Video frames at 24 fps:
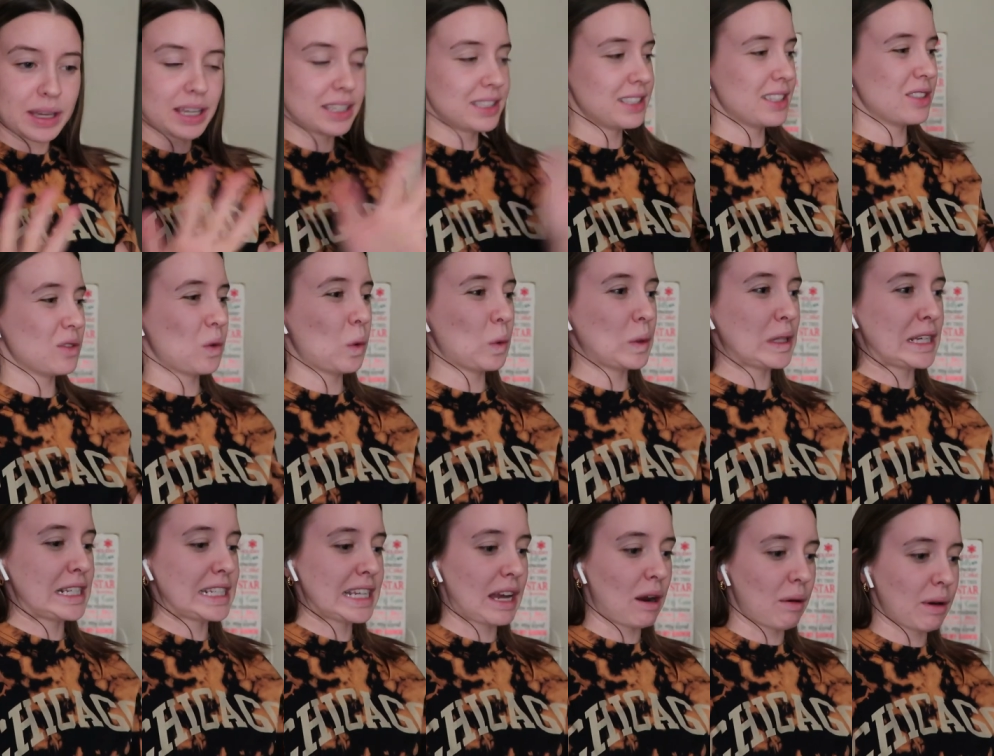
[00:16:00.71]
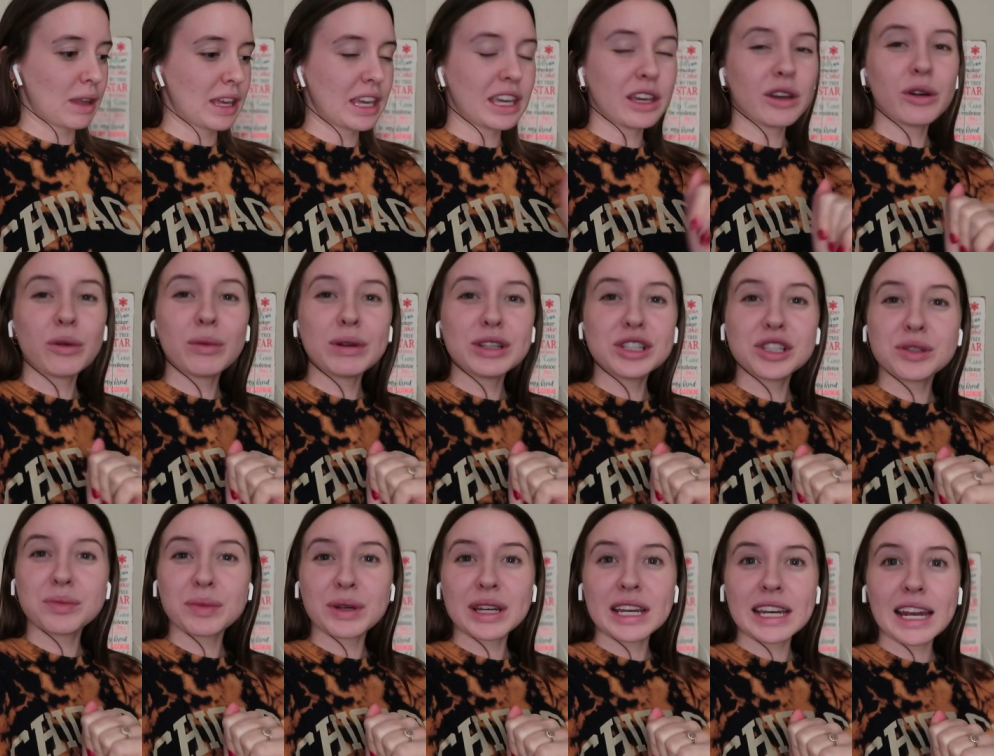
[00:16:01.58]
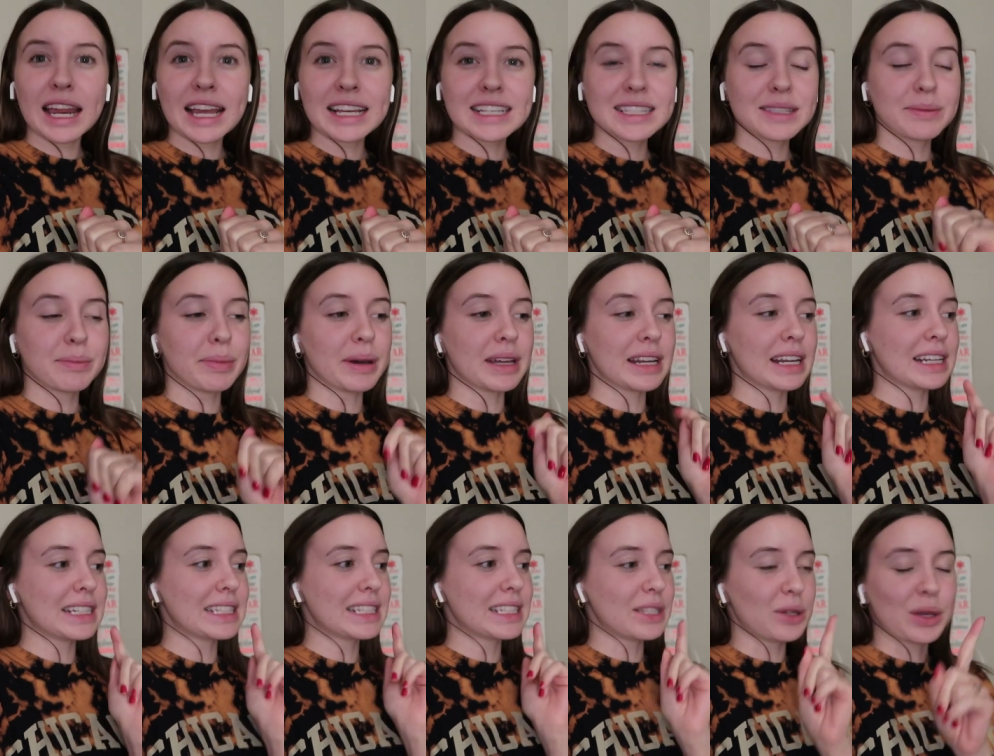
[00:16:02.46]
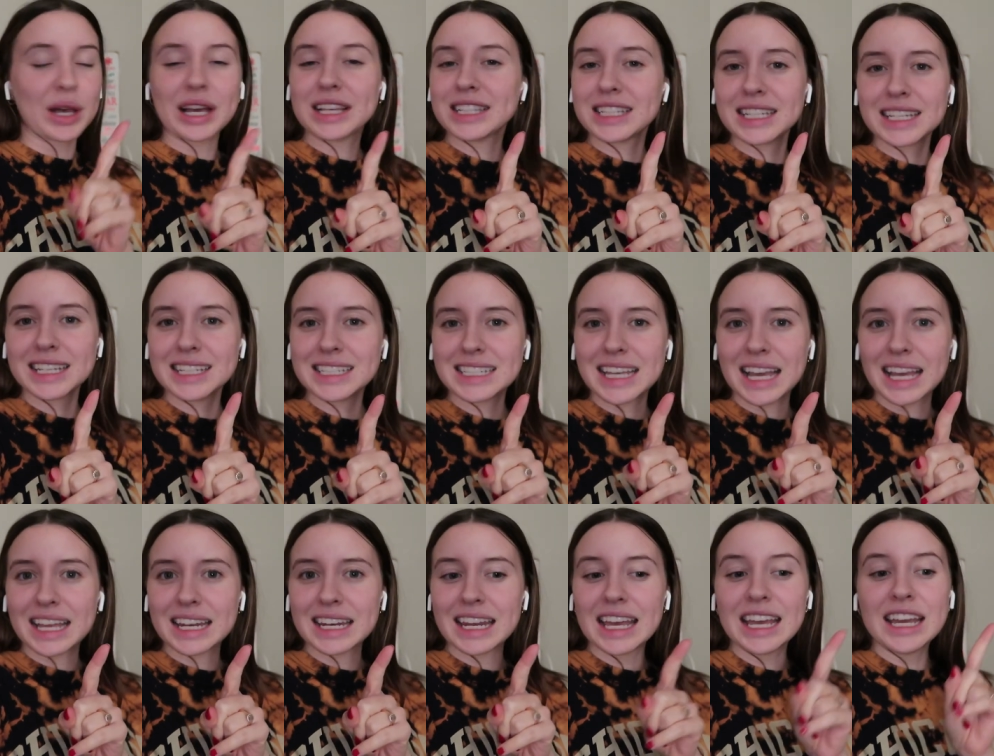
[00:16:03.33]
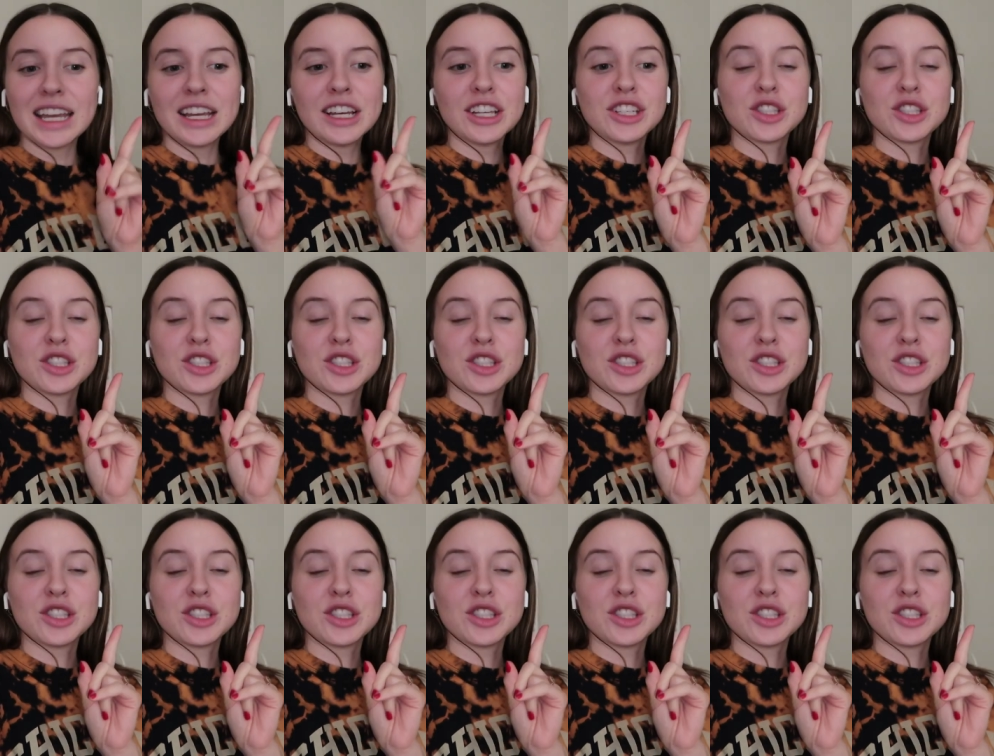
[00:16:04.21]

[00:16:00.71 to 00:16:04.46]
because it's only down here, which is pretty nice, but it still has to get done.